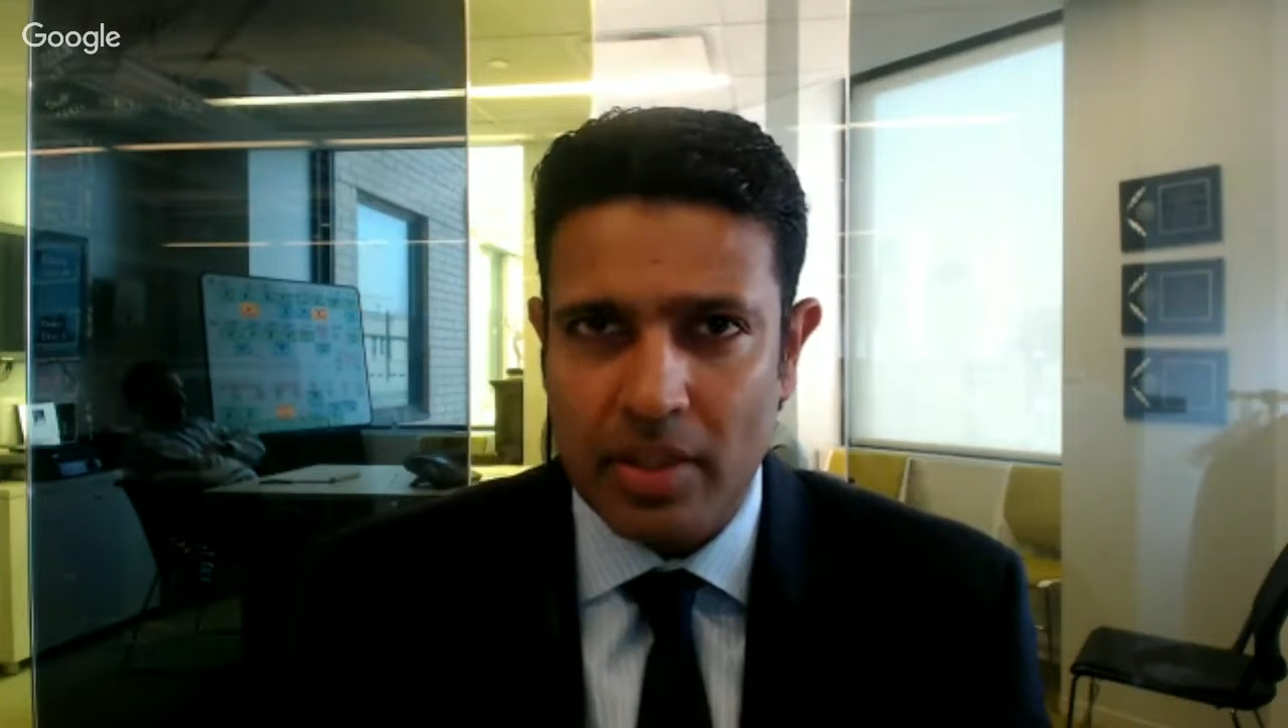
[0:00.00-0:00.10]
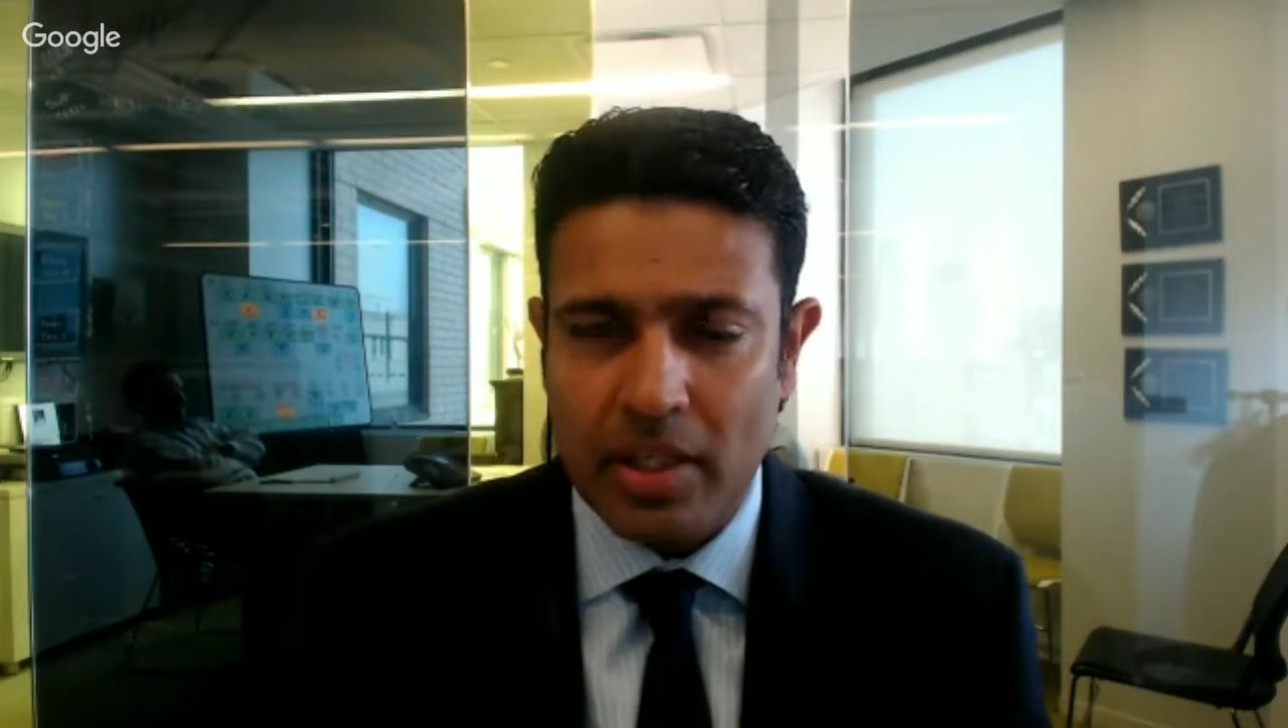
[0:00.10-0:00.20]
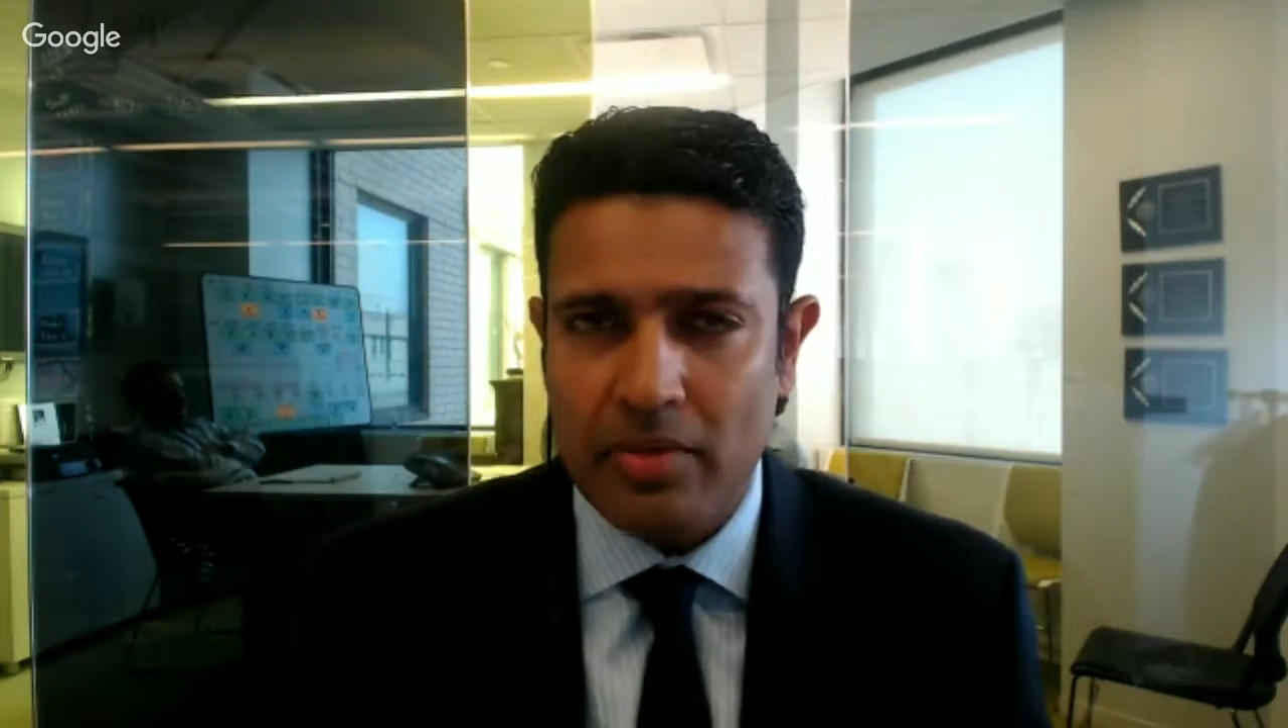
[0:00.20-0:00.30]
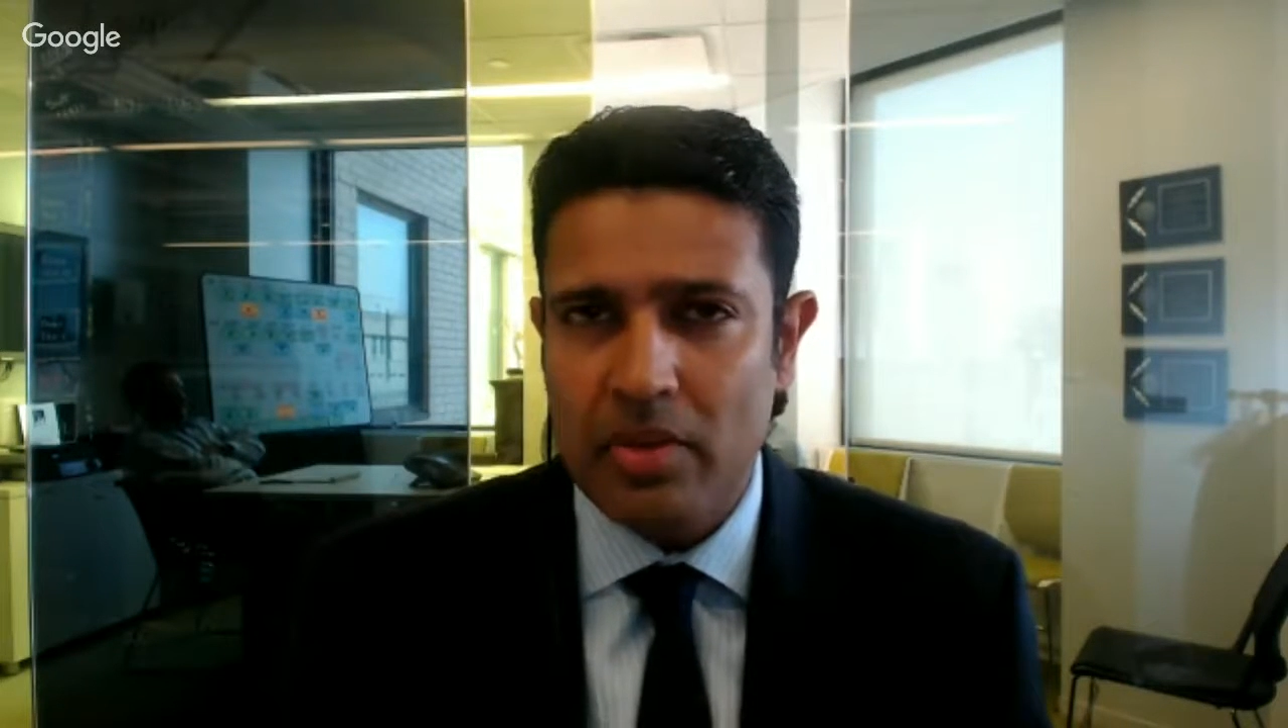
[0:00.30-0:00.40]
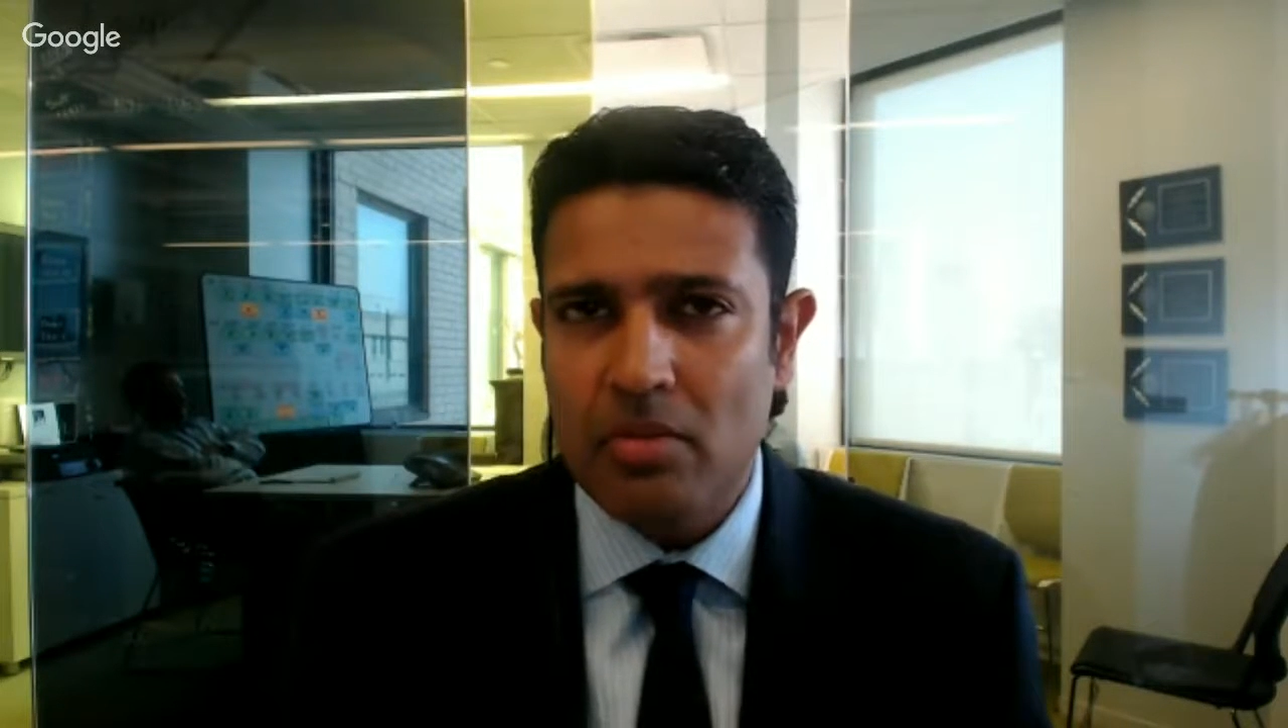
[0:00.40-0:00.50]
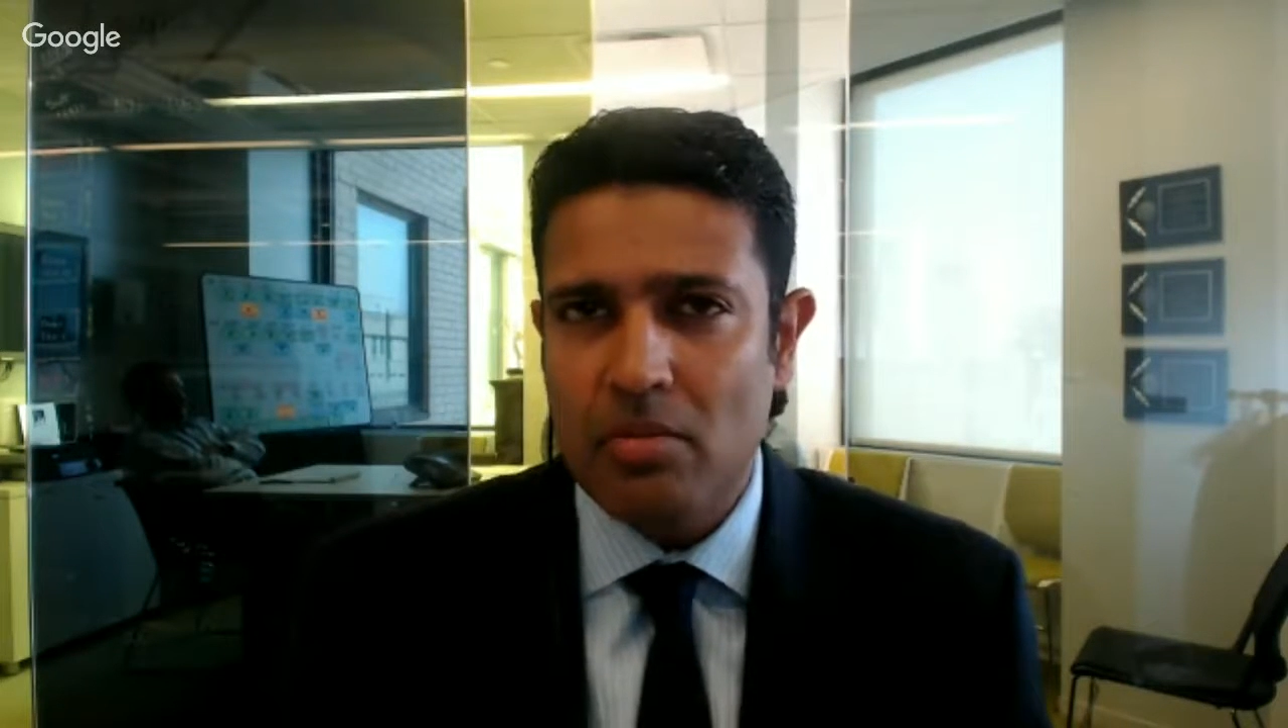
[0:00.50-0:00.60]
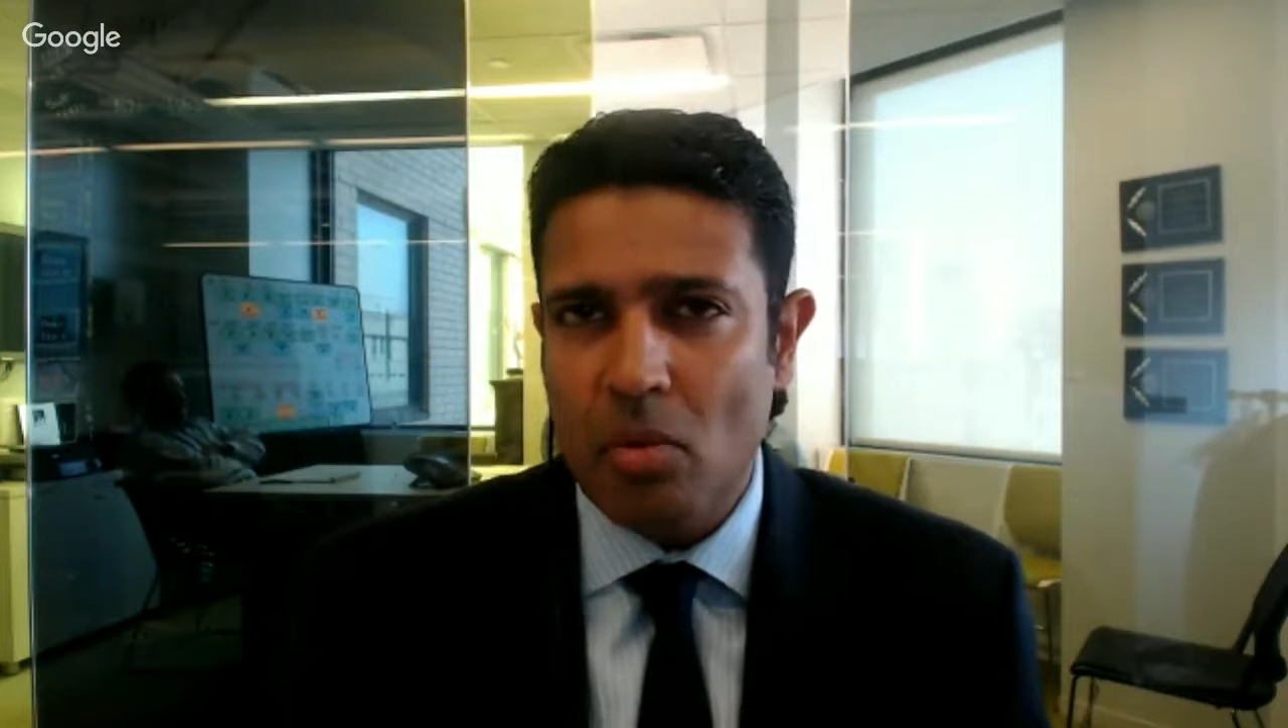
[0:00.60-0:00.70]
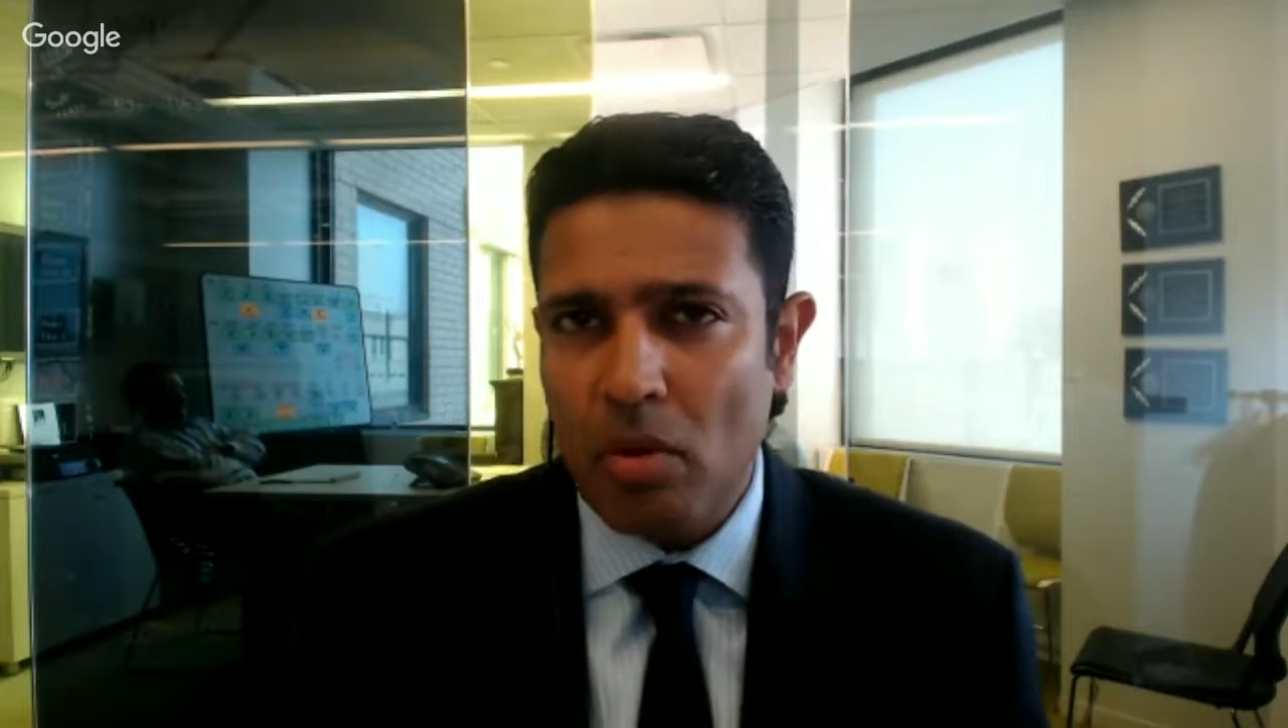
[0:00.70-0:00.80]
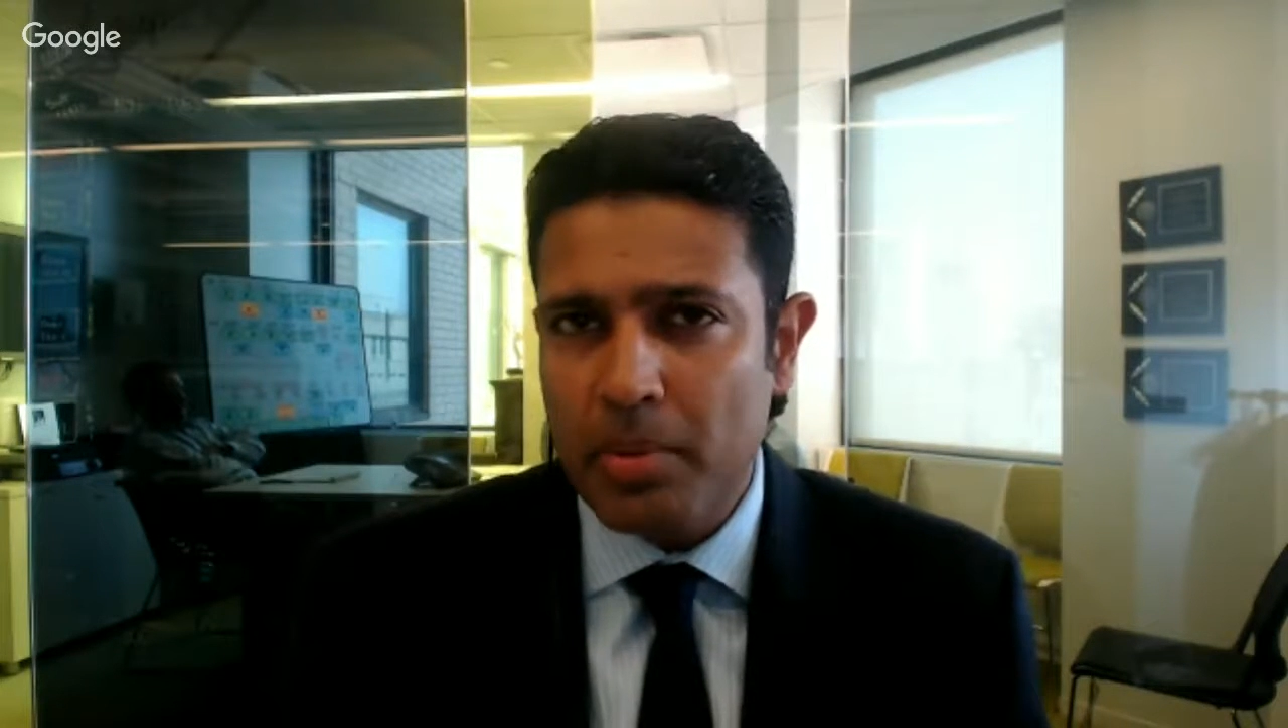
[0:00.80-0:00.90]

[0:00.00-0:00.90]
even more